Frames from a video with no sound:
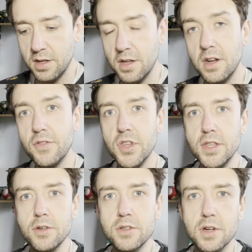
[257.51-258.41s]
And if they
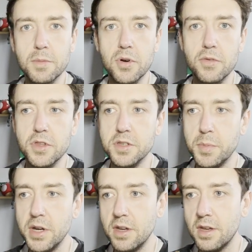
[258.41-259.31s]
do jump over the
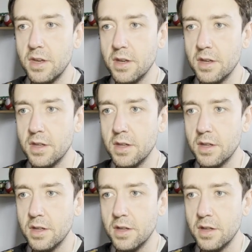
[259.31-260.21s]
spike,
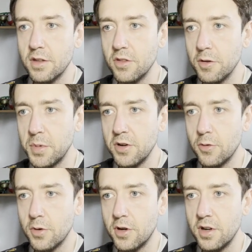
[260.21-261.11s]
they'll be
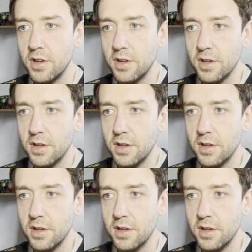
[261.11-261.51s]
rewarded